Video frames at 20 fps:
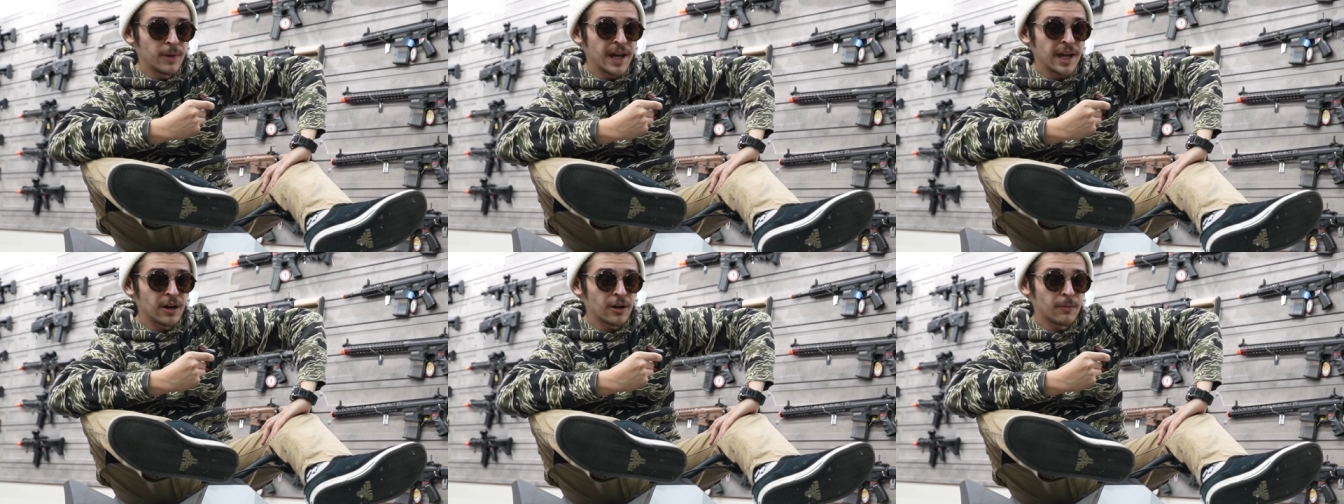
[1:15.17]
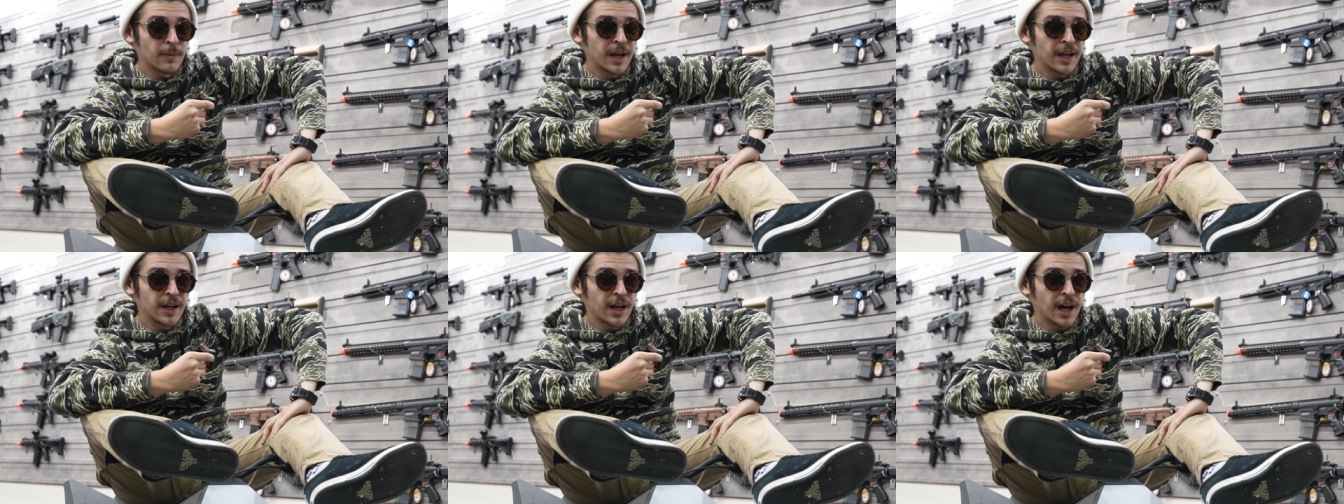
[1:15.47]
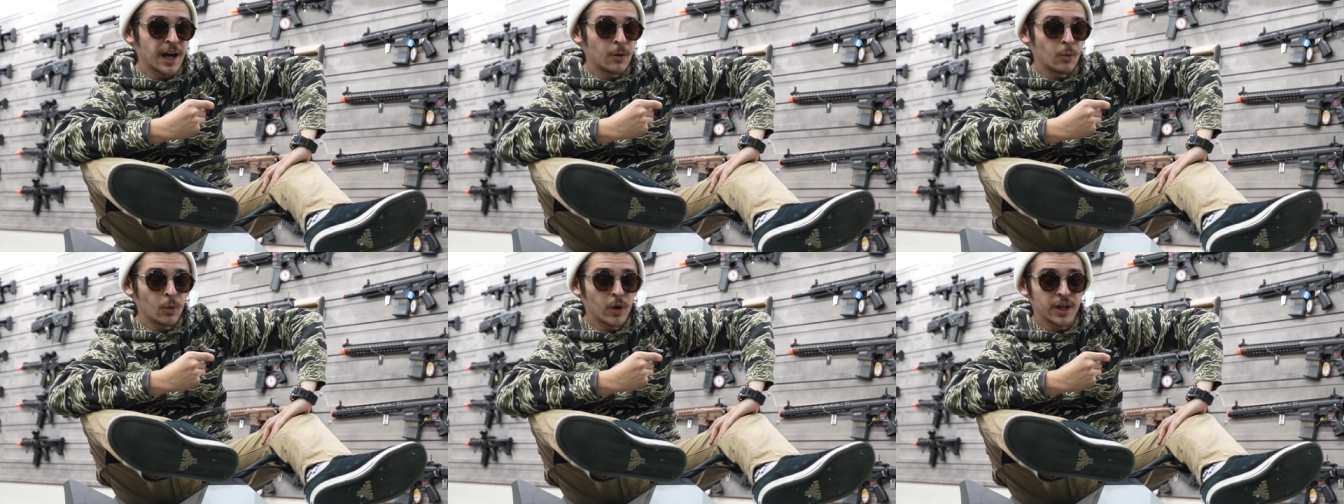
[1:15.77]
may or may
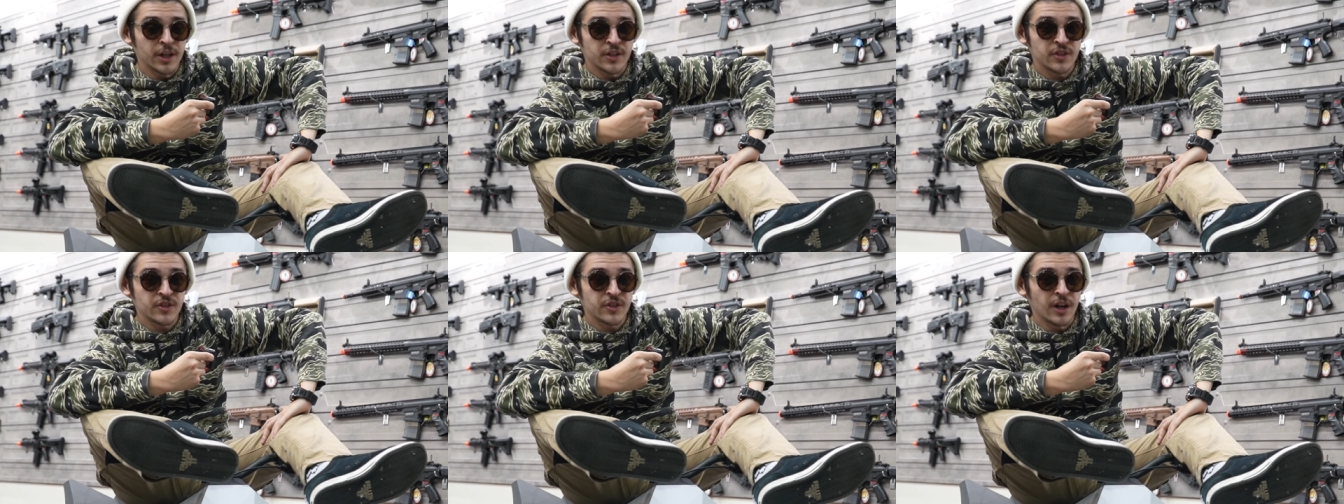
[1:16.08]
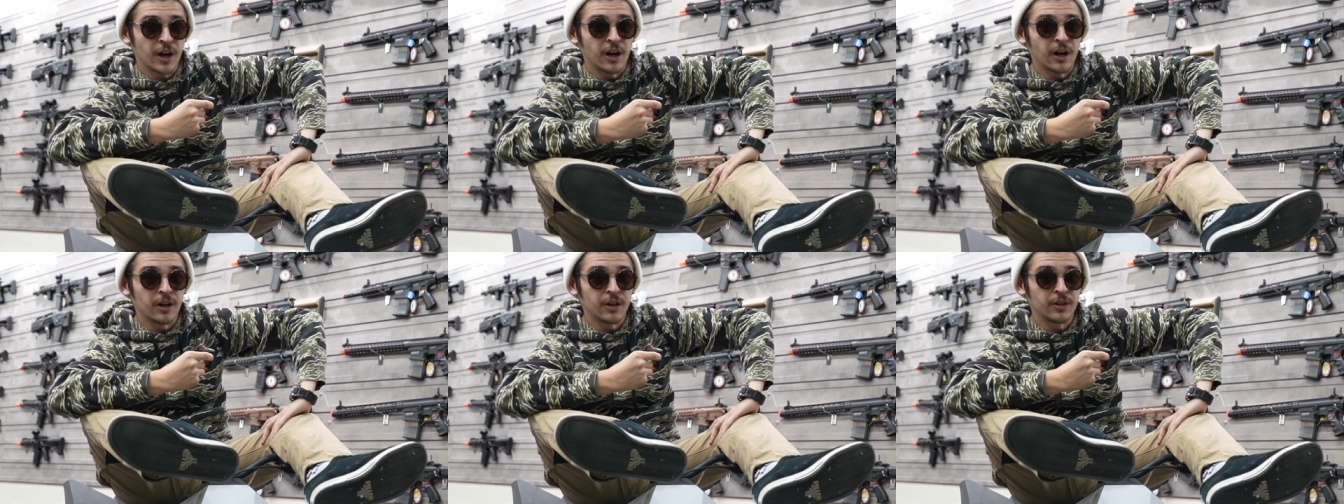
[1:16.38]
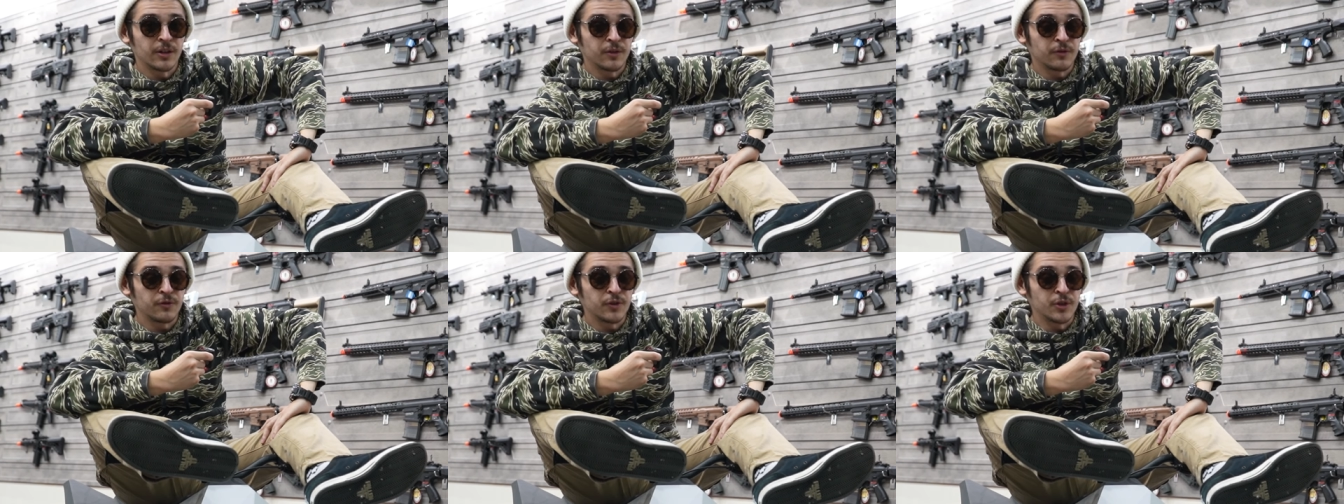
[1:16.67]
not want to star
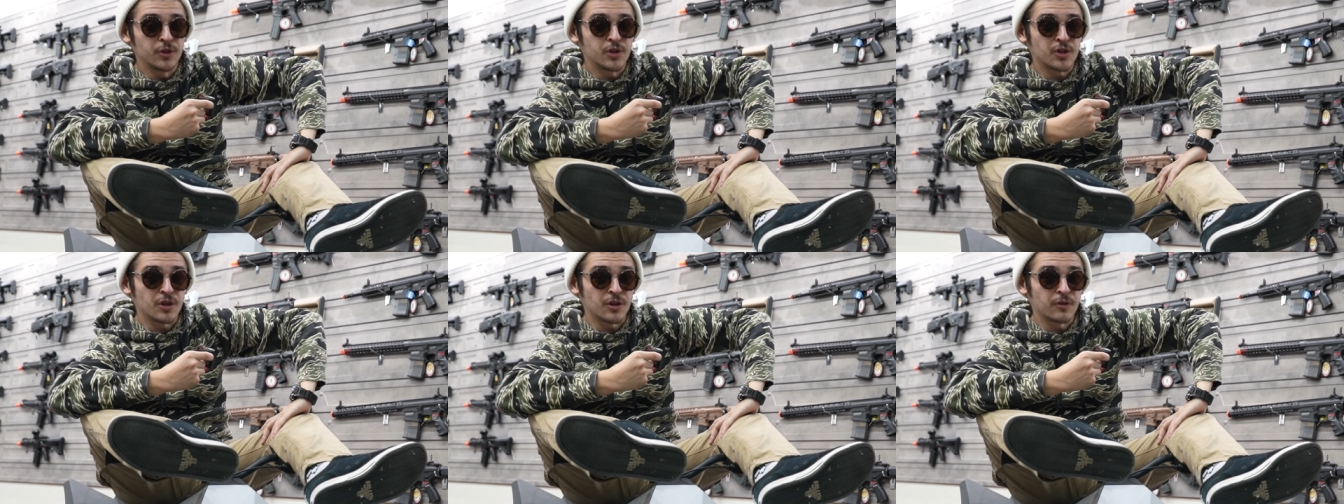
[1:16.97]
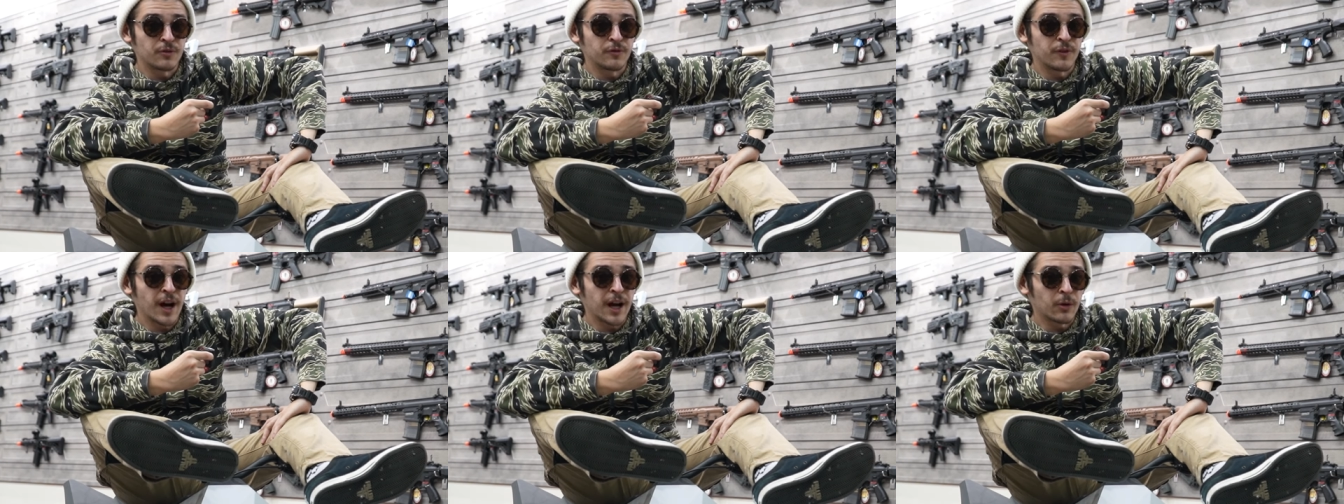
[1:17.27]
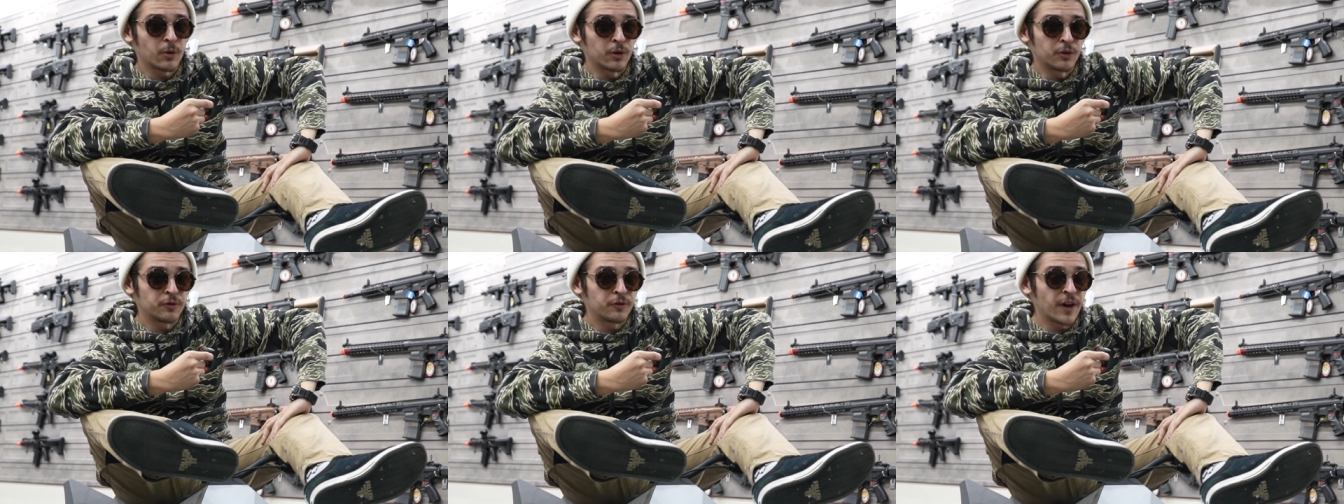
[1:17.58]
in a future
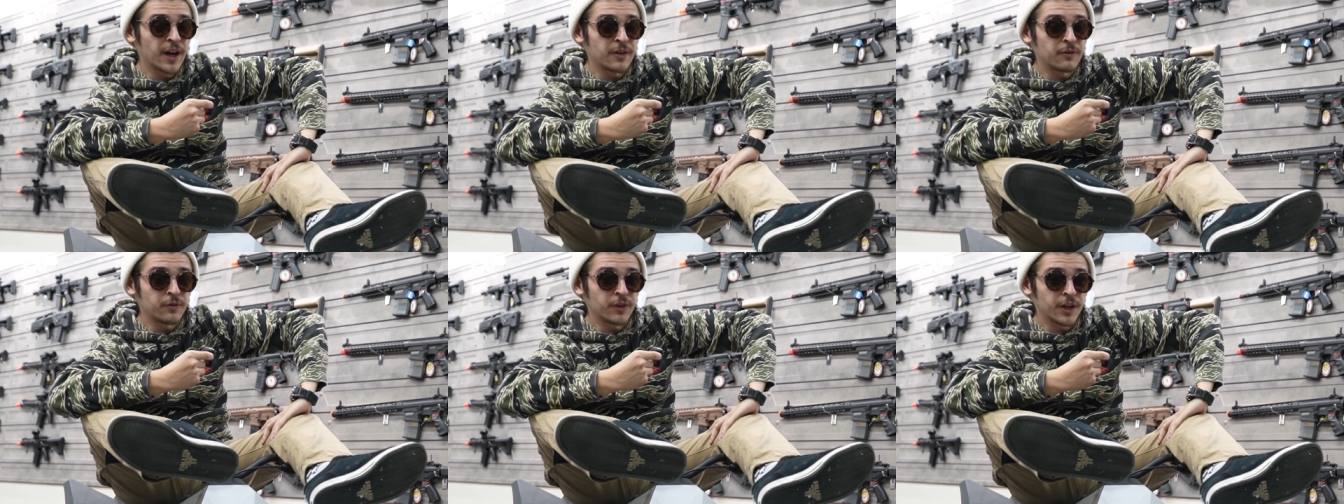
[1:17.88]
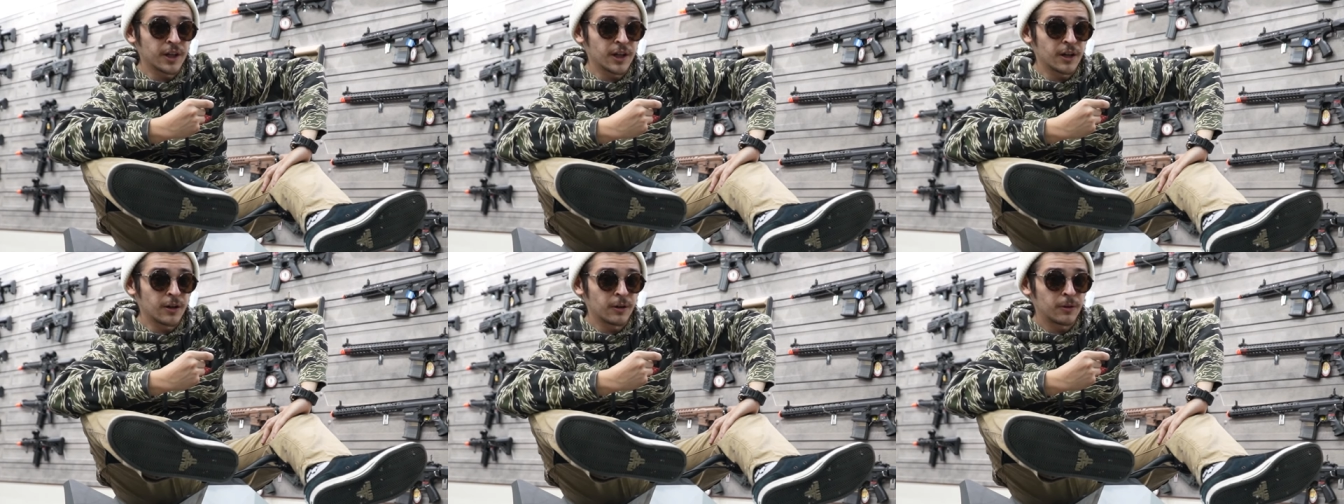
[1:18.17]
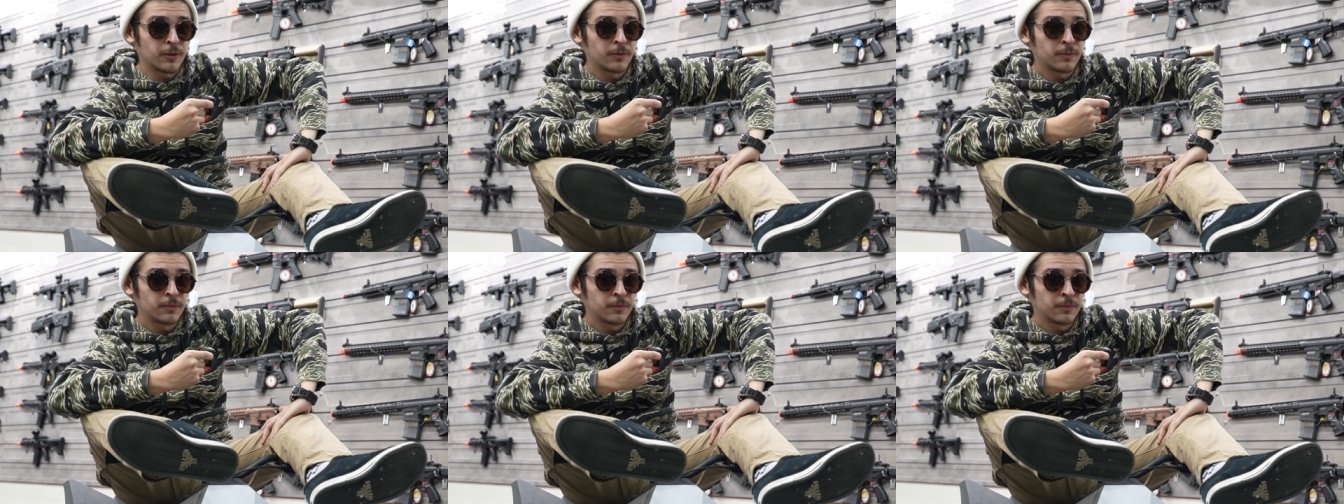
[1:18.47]
viral fight video.